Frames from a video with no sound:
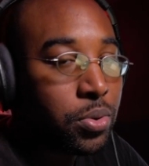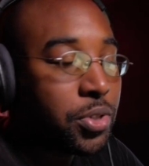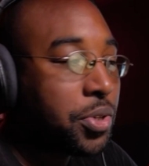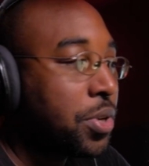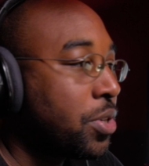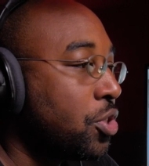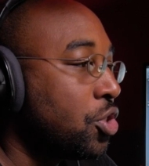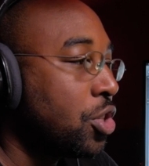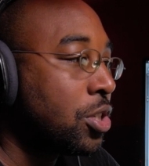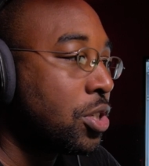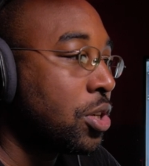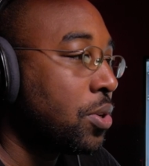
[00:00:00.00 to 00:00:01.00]
So they're
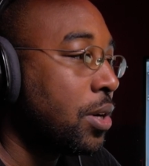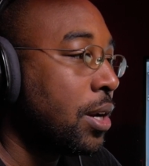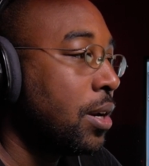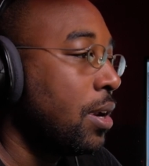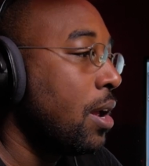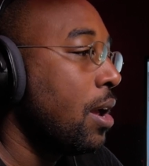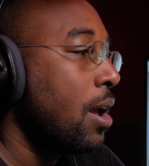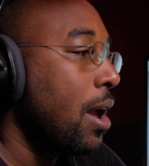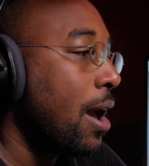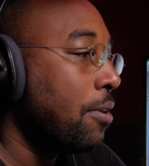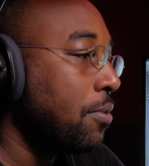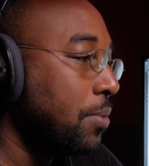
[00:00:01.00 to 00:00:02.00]
just learning
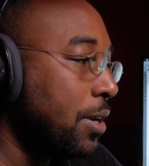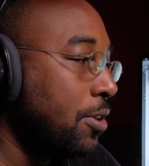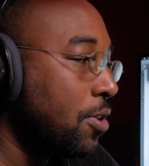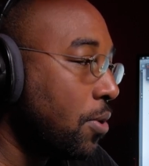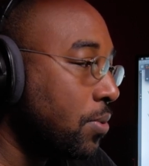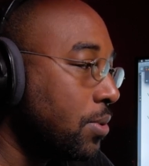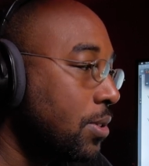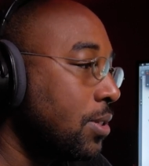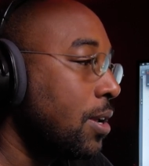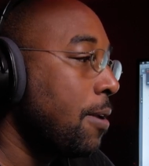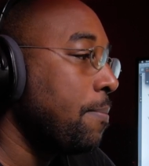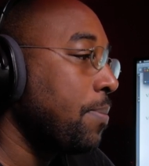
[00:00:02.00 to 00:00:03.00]
how to read notes
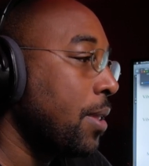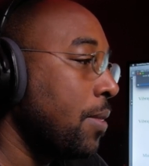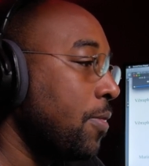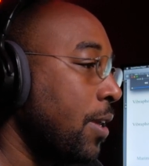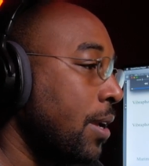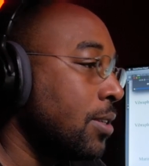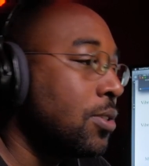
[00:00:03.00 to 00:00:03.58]
and things.